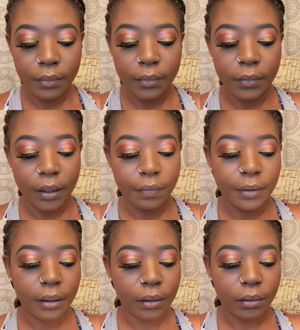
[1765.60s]
Give it
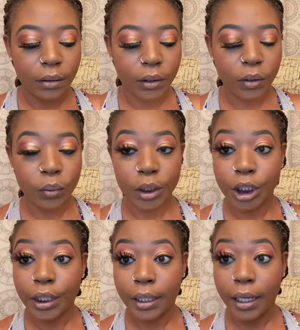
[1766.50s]
a little
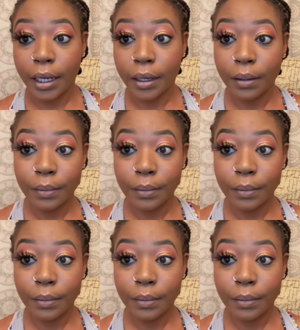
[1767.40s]
swish in the air.